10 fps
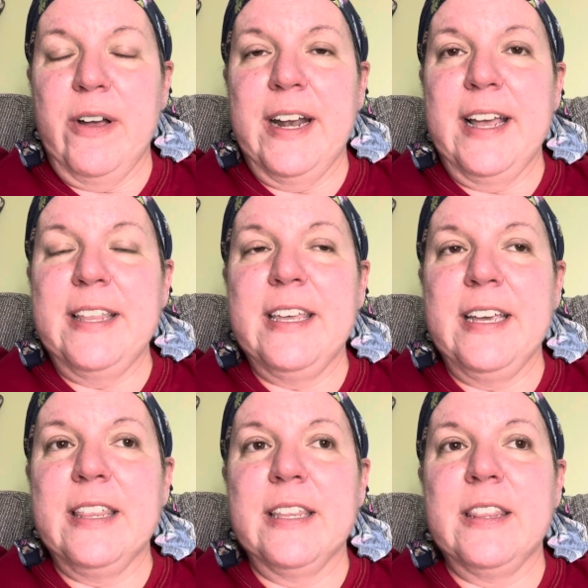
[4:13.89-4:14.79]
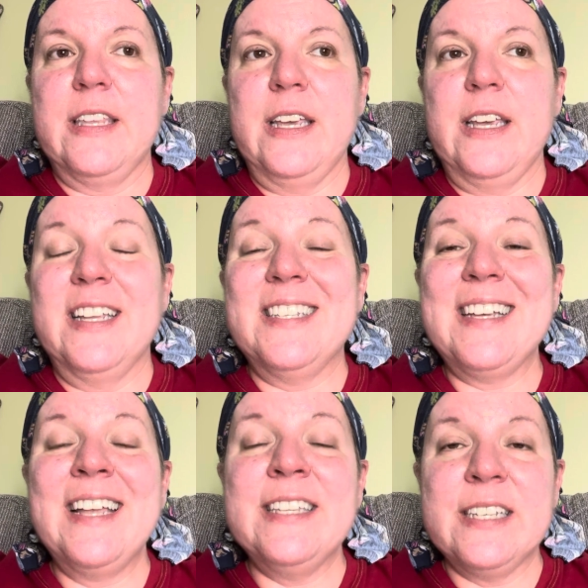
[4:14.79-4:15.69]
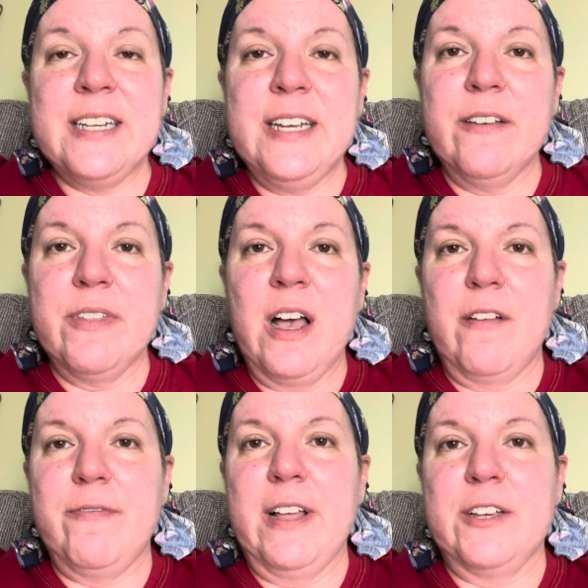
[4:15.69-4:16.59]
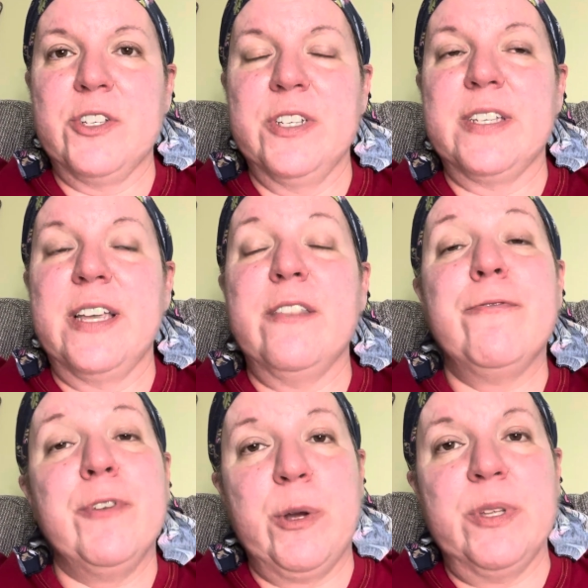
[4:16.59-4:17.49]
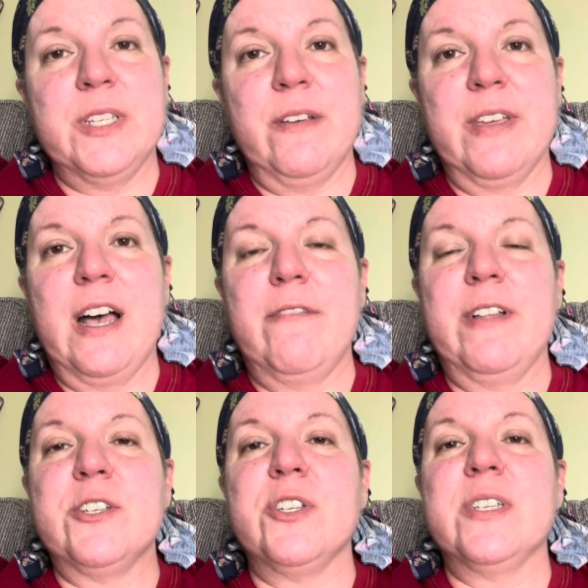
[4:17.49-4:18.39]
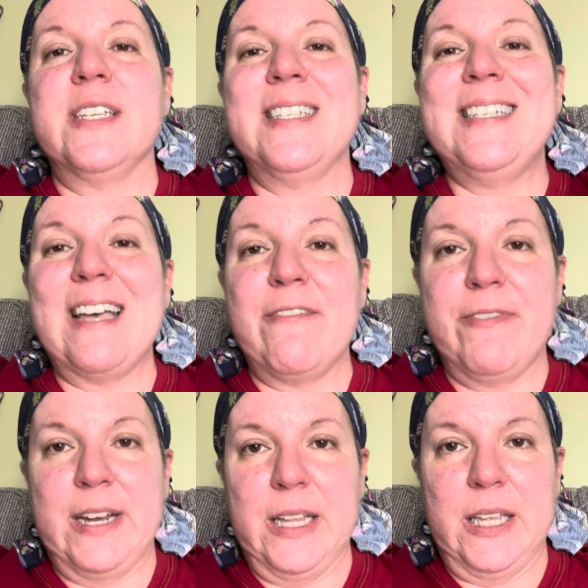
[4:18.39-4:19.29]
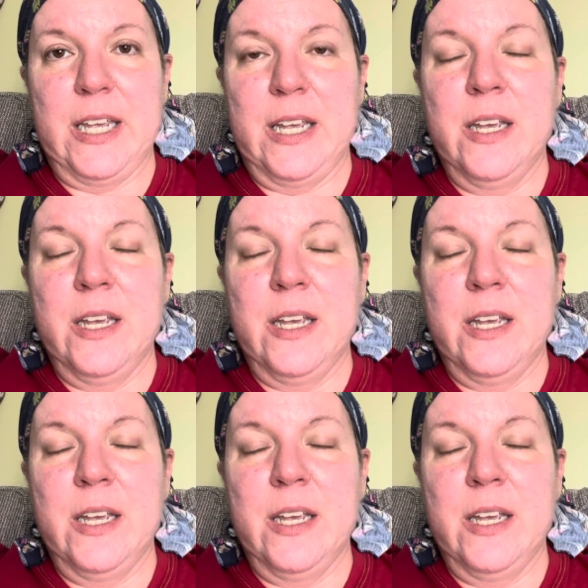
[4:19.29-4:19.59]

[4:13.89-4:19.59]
and I think that the intensity of the hot flashes and the frequency of the hot flashes has definitely